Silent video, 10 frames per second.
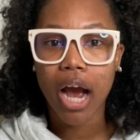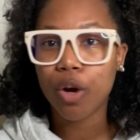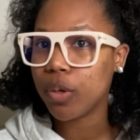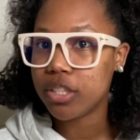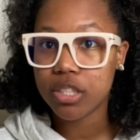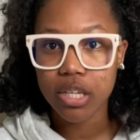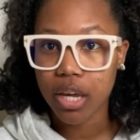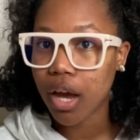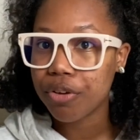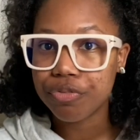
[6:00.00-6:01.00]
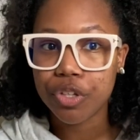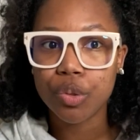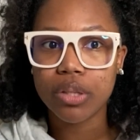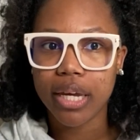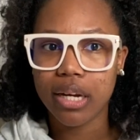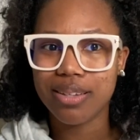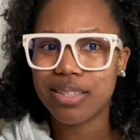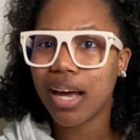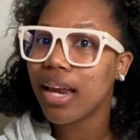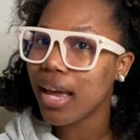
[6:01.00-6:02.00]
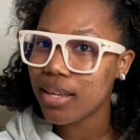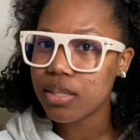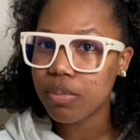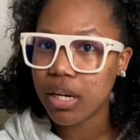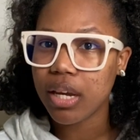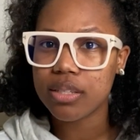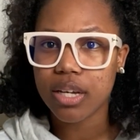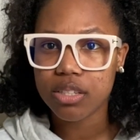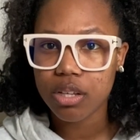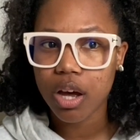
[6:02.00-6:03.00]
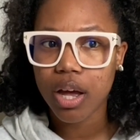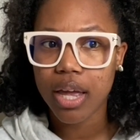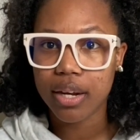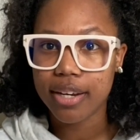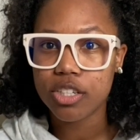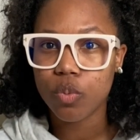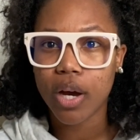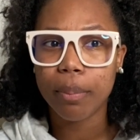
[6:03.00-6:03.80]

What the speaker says: I would see a few ladies, not as many as I saw at Nationwide,